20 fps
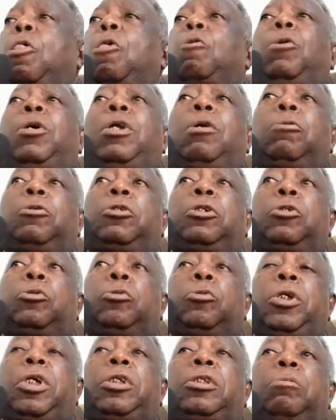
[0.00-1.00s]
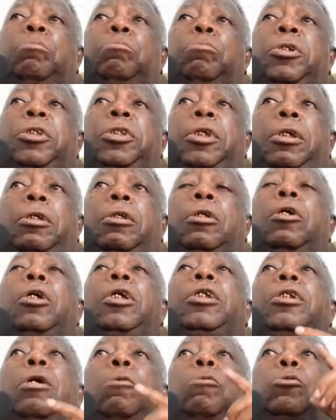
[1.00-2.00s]
When I was a student in Britain,
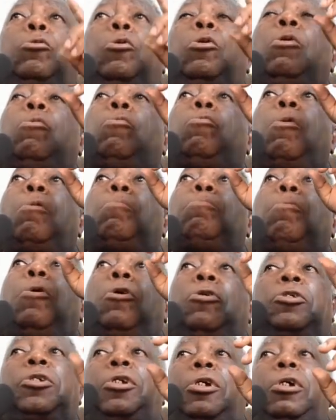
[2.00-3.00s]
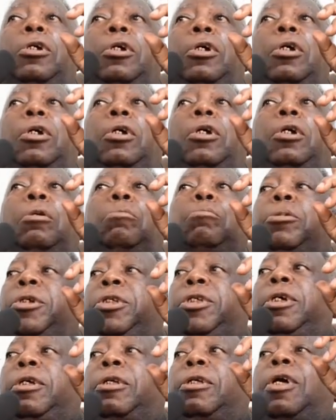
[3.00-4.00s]
there was only one mosque in
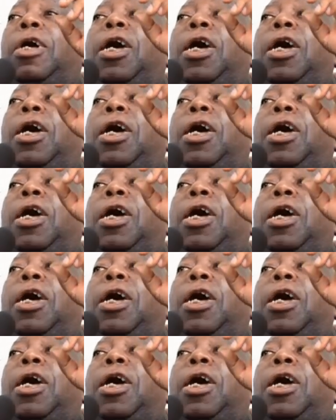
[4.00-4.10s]
Britain,